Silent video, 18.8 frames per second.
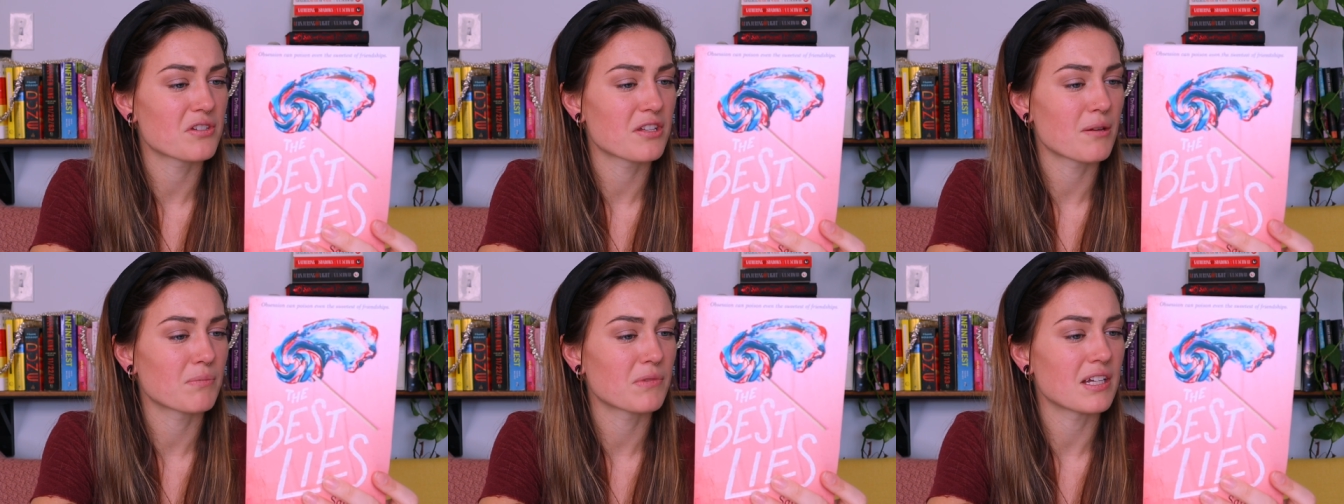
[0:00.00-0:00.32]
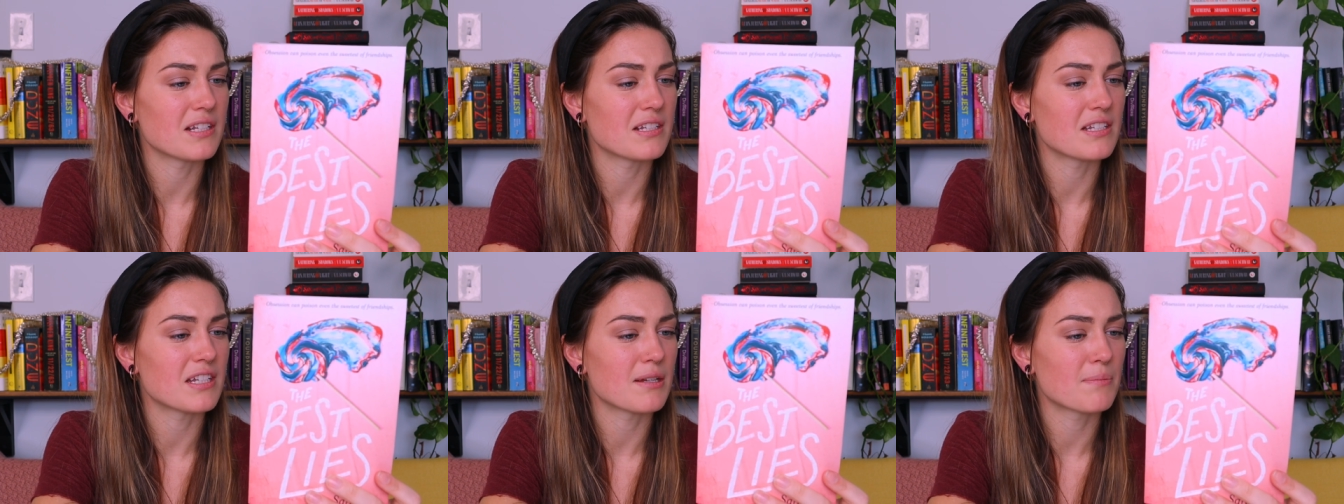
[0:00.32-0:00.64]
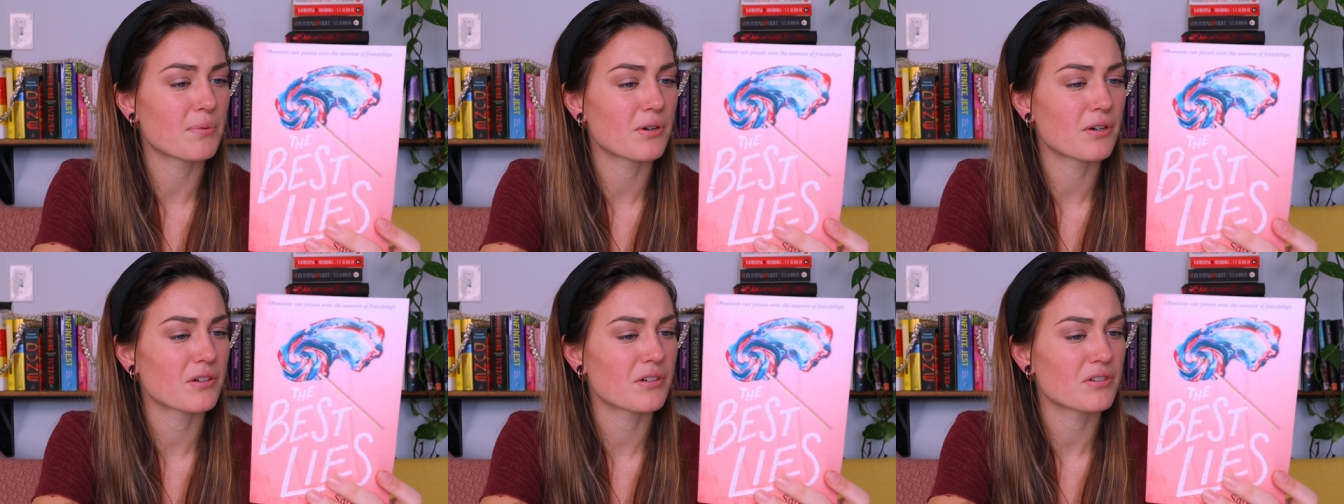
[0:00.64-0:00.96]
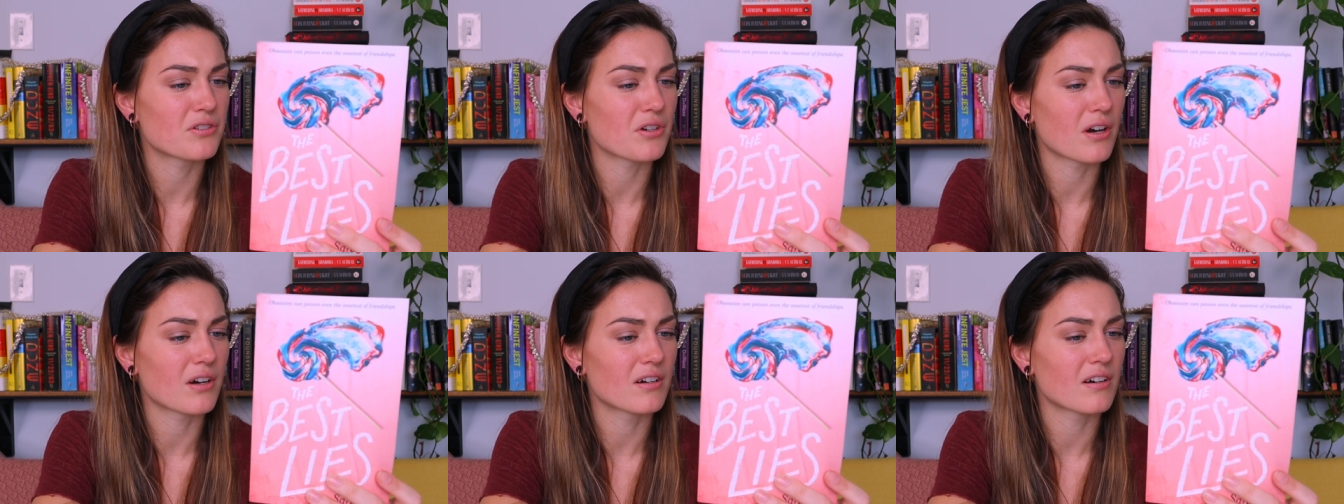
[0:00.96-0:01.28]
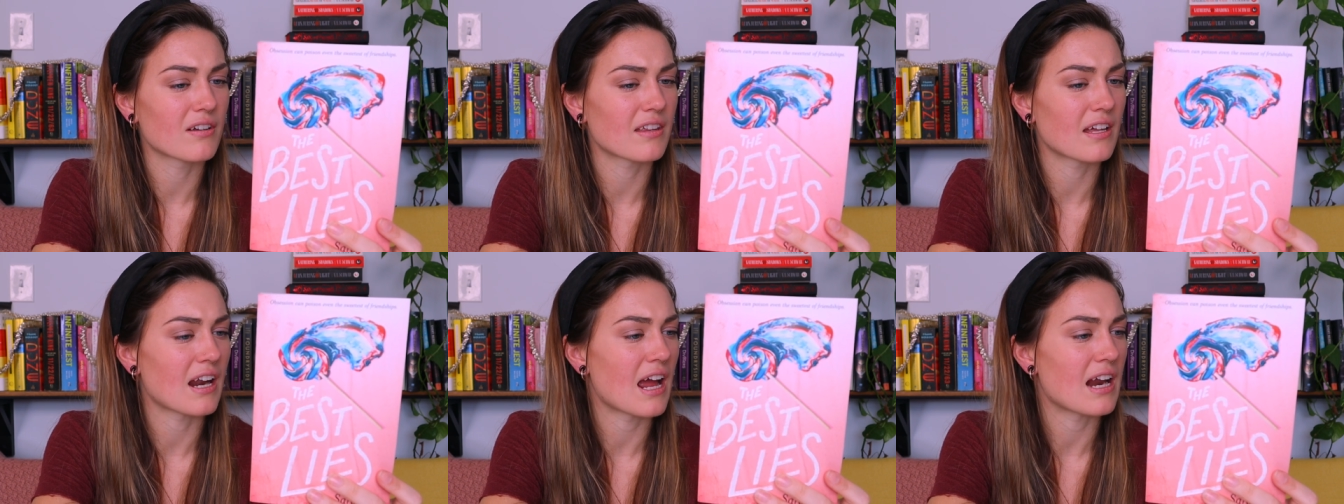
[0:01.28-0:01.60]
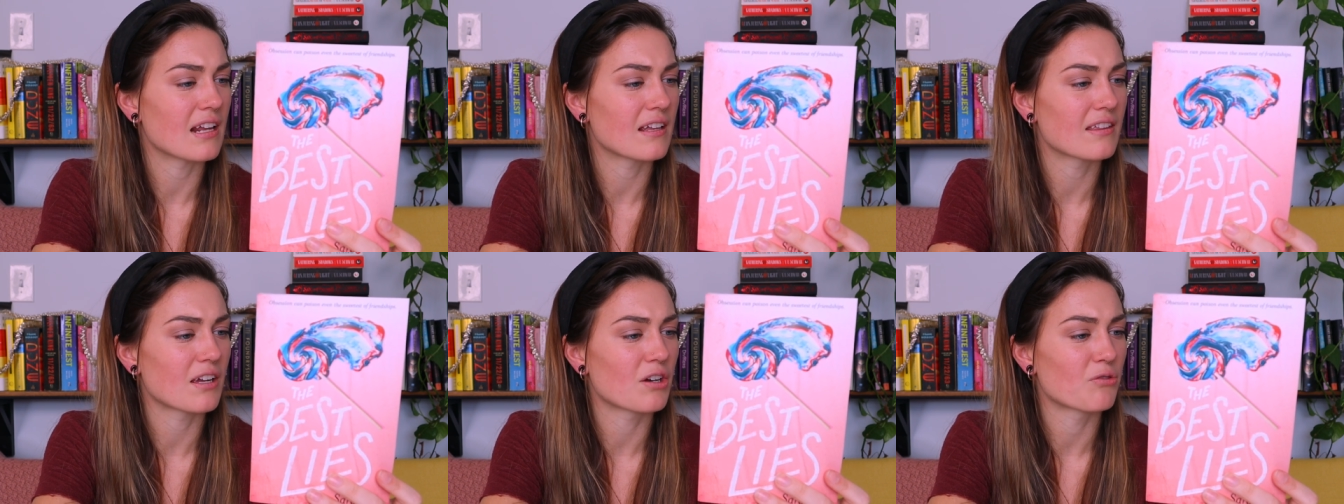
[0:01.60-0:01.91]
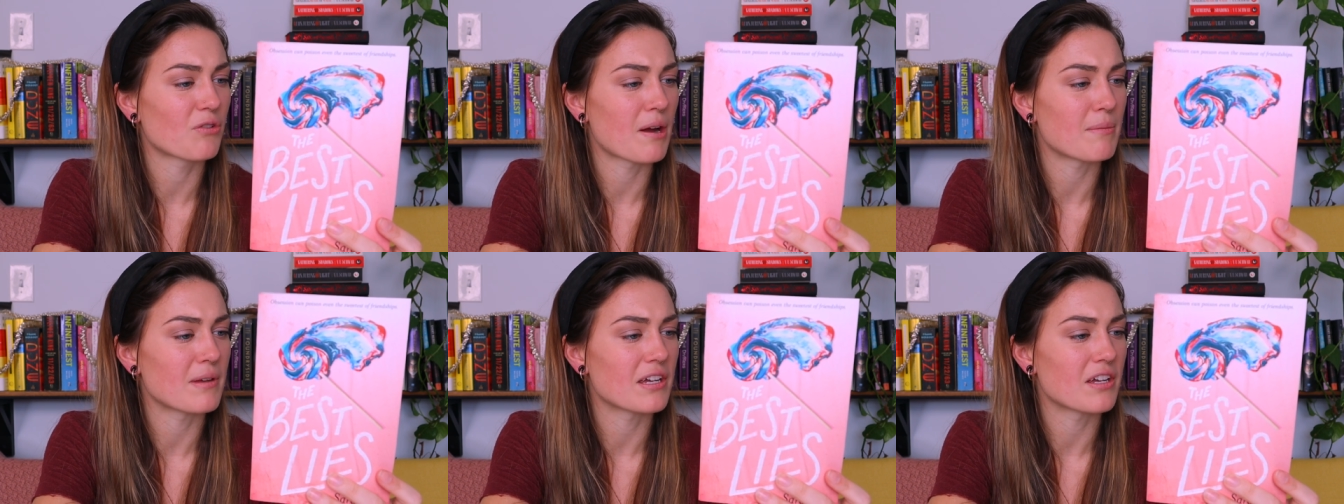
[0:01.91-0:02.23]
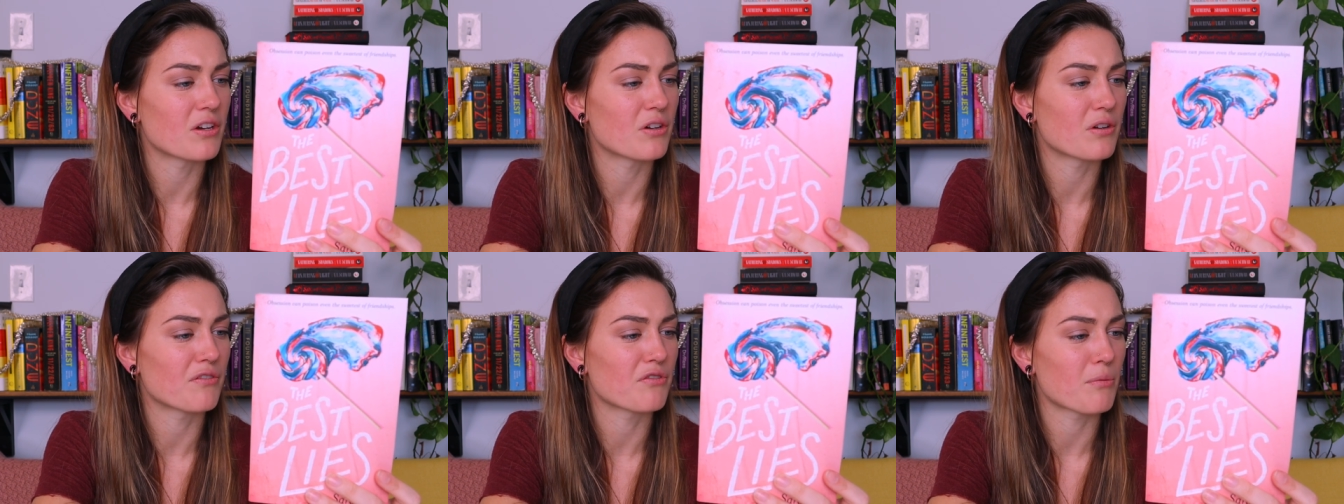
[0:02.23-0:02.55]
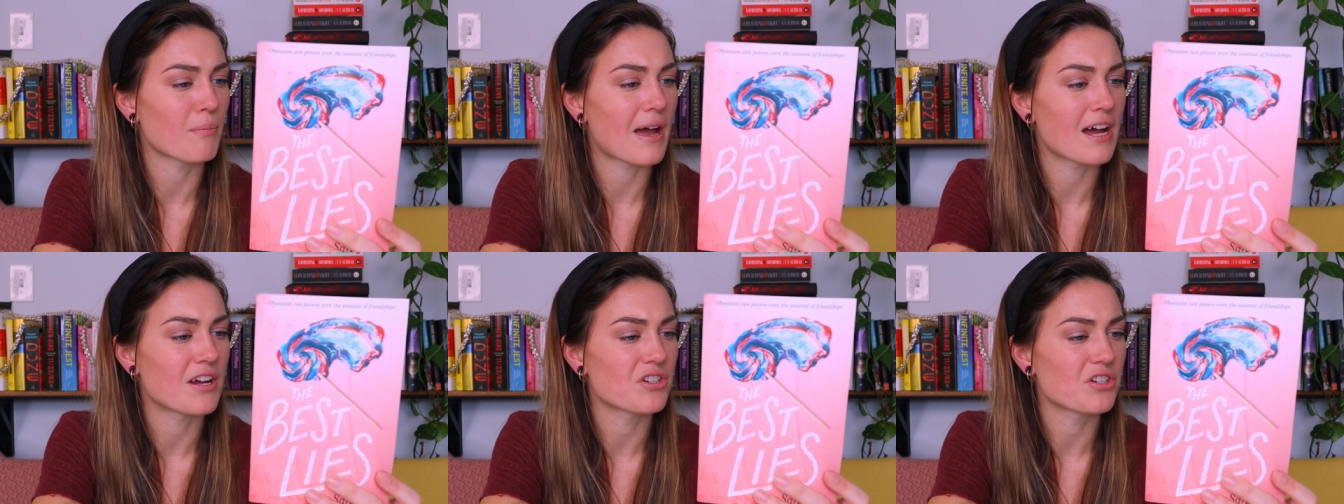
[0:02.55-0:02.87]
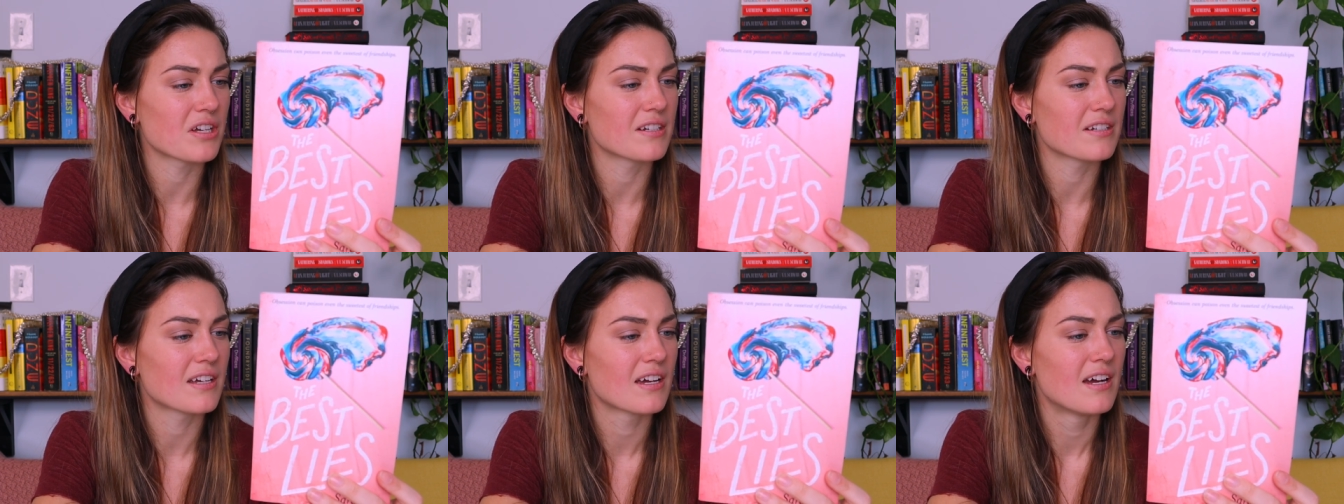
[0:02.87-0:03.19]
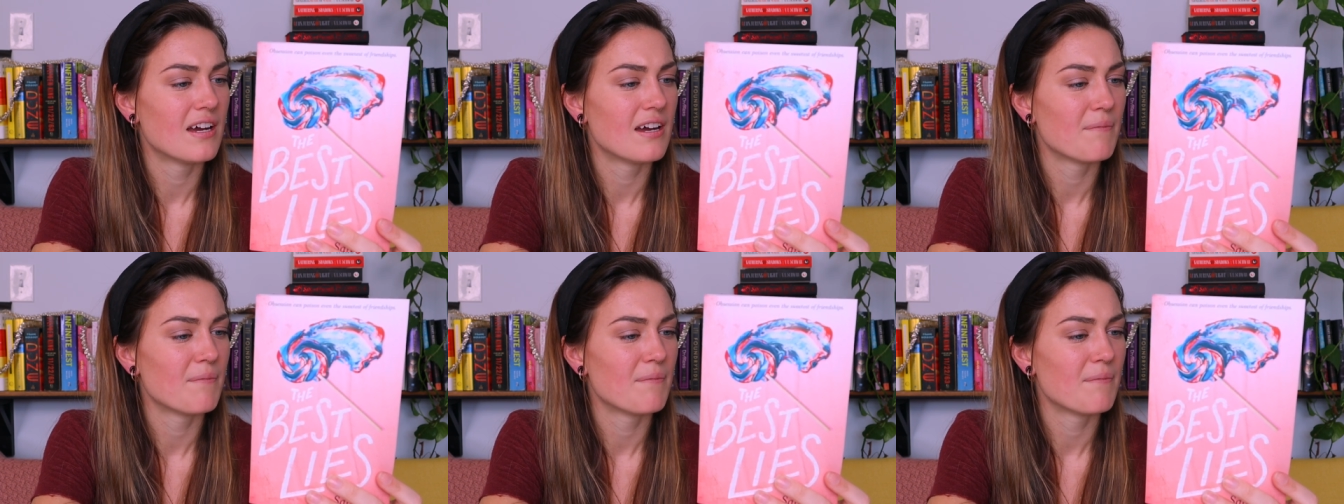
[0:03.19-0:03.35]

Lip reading: something deeper, darker than anything Remy could have imagined?